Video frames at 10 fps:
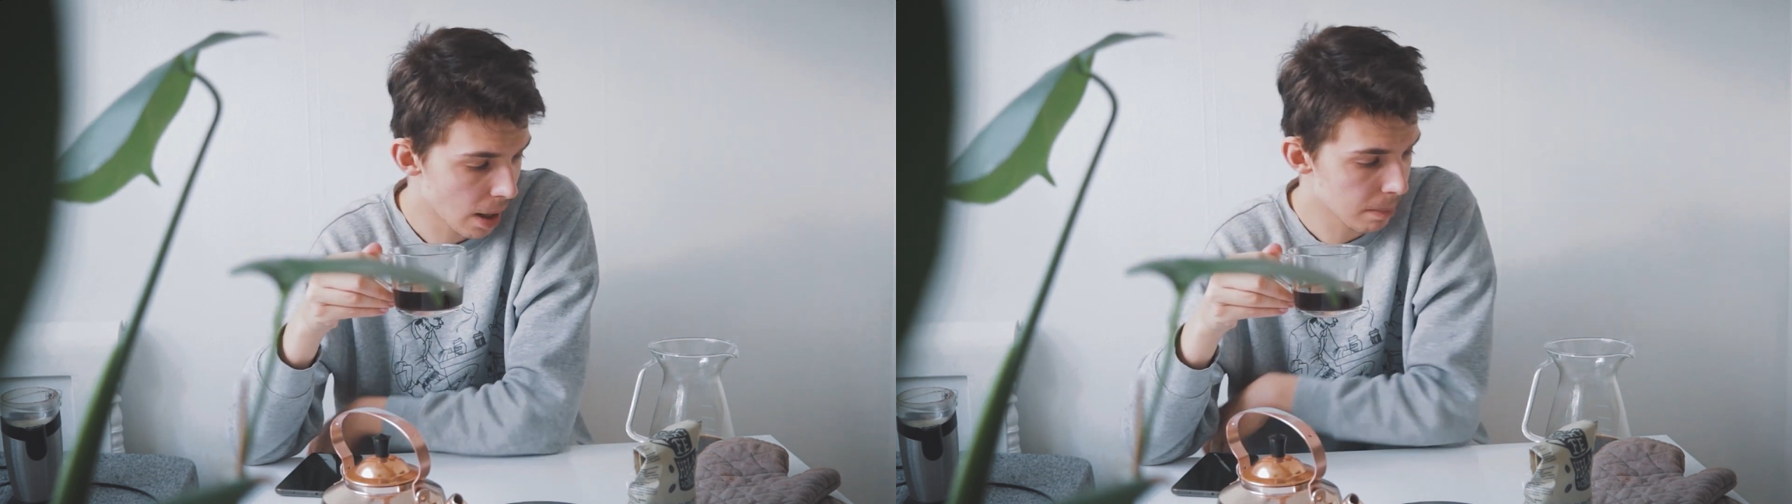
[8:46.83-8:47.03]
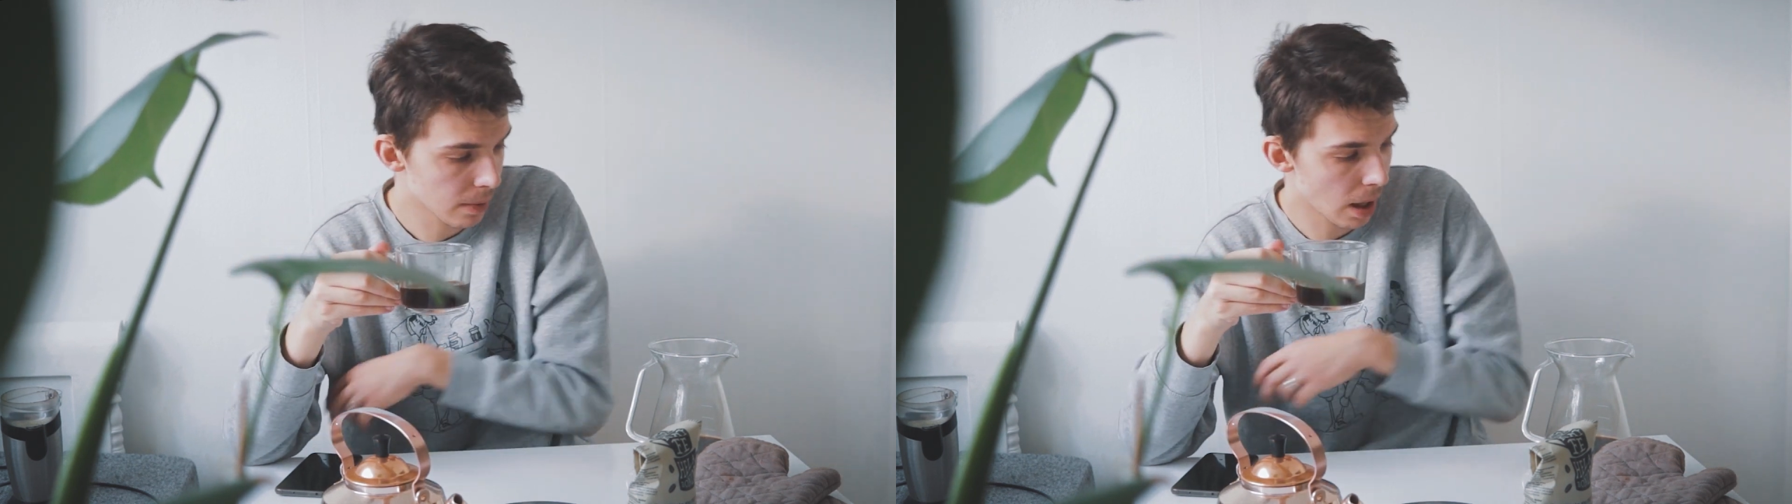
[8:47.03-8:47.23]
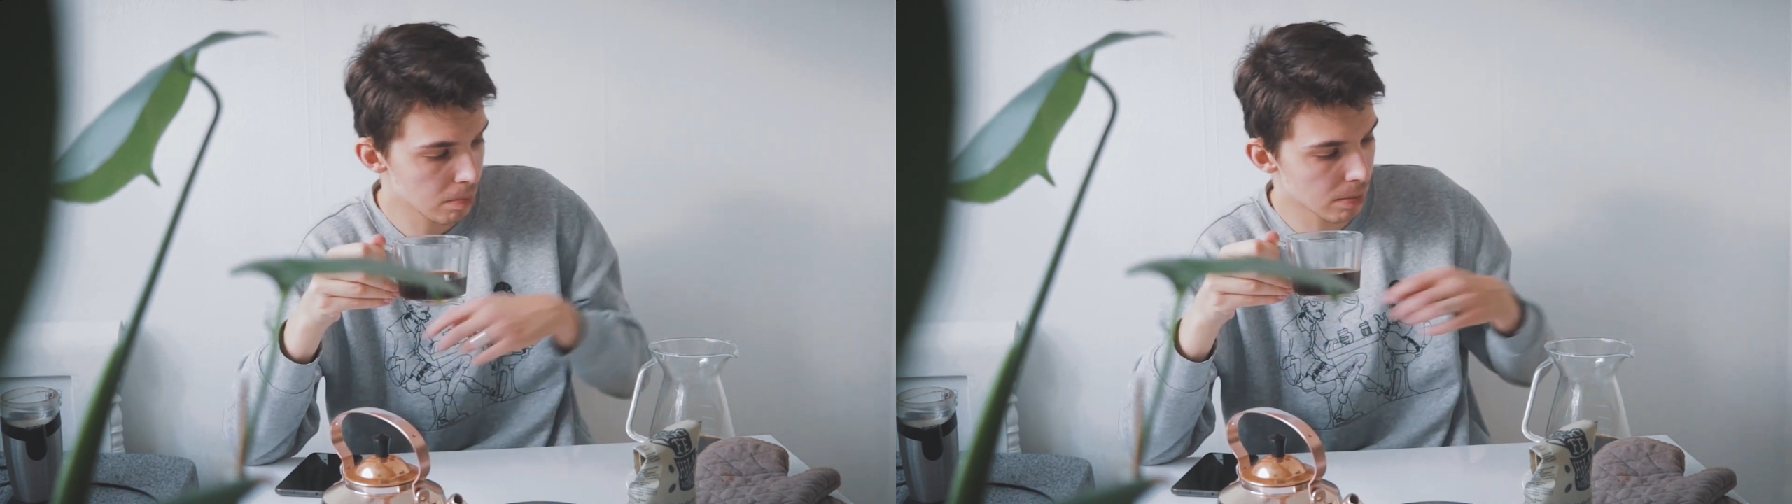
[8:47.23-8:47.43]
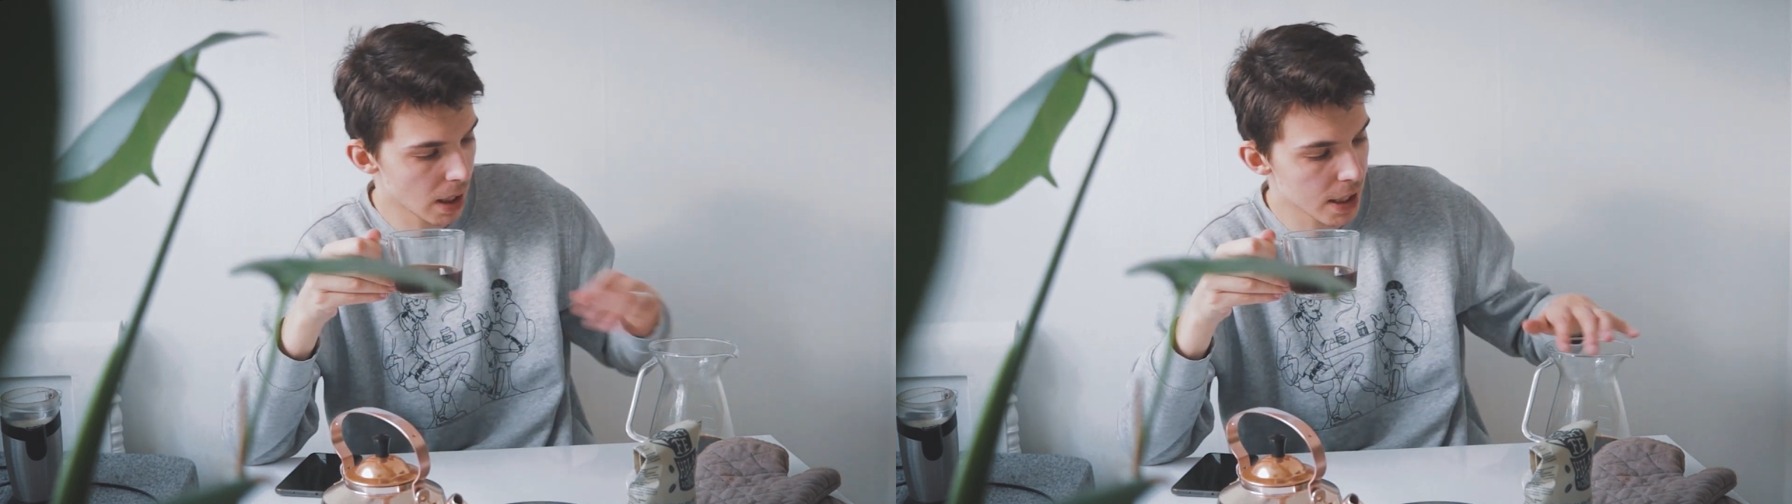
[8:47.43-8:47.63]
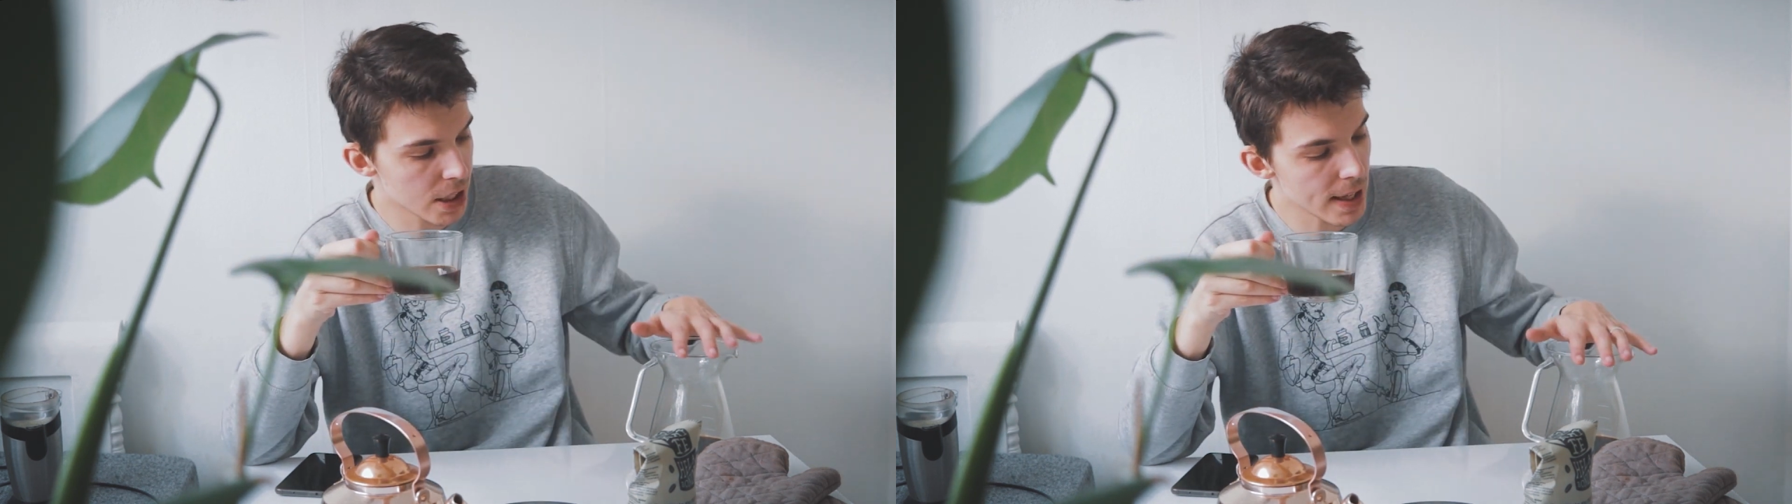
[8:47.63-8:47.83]
I'm
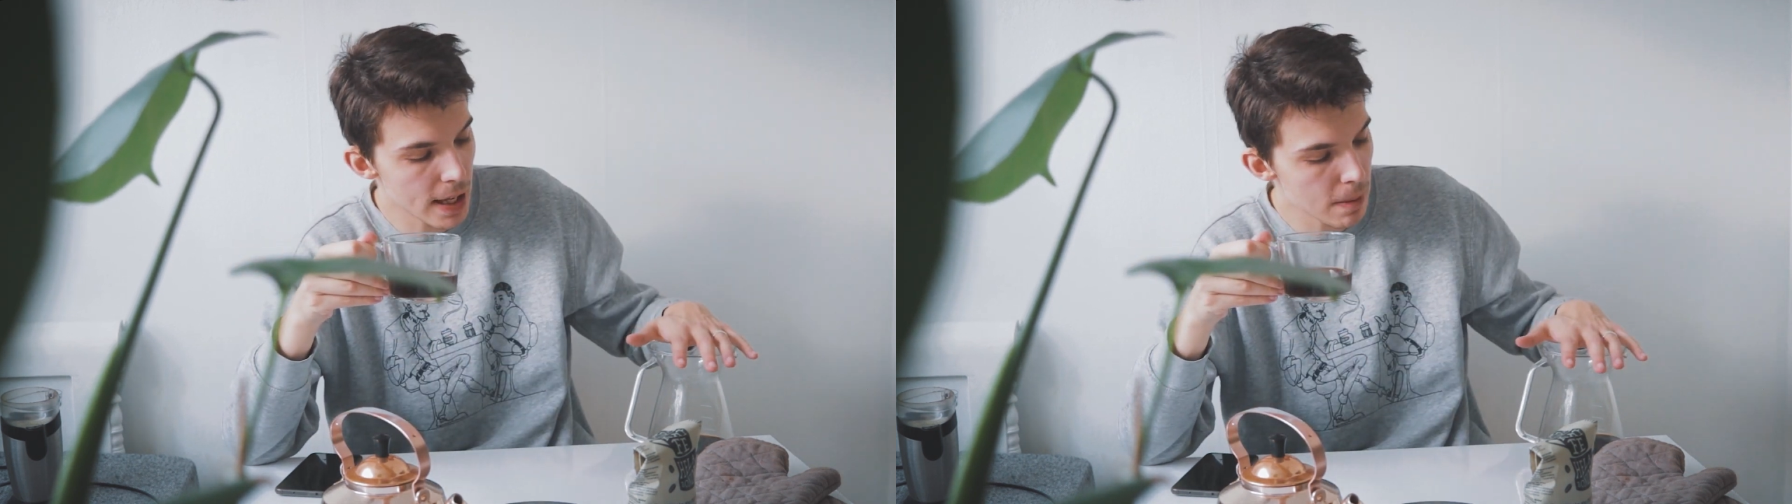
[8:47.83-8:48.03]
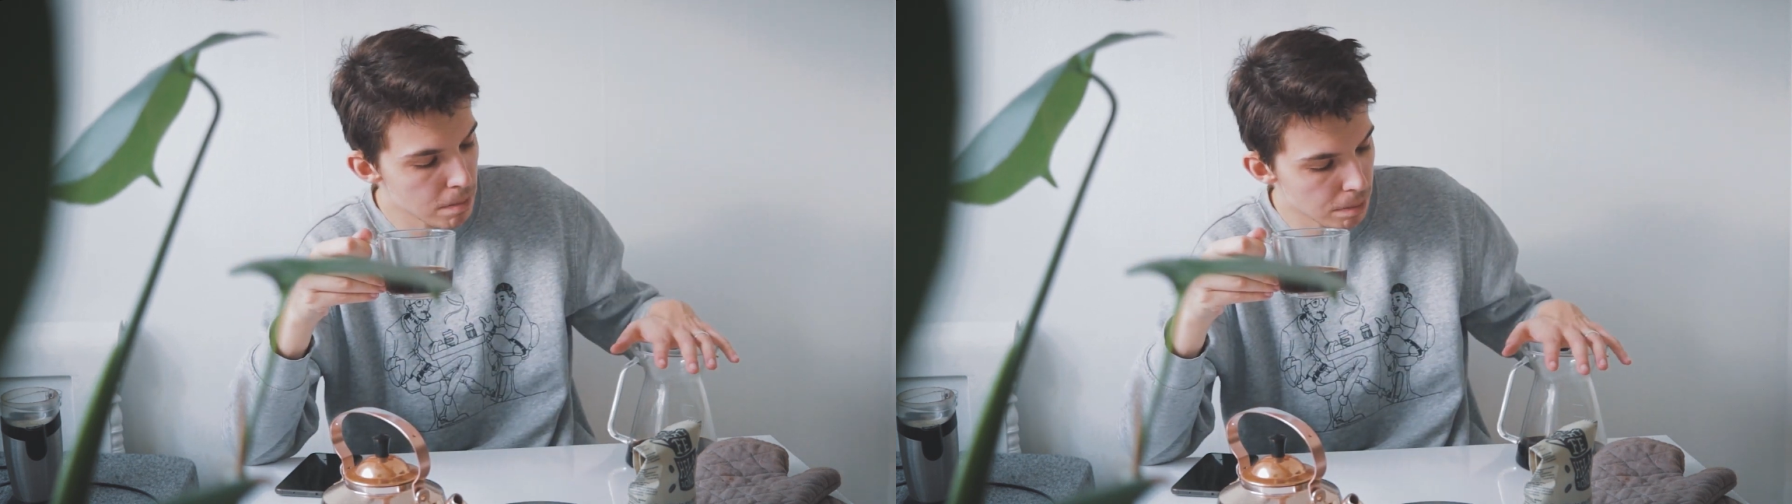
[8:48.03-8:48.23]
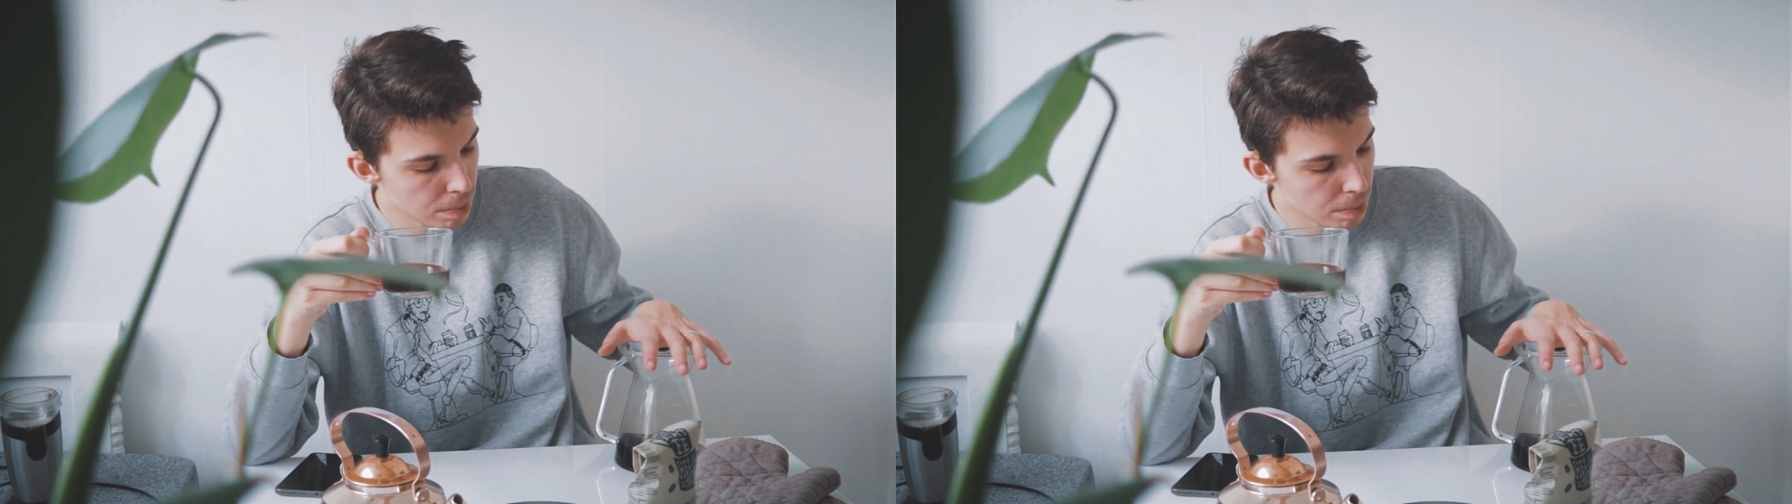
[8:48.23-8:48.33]
gonna keep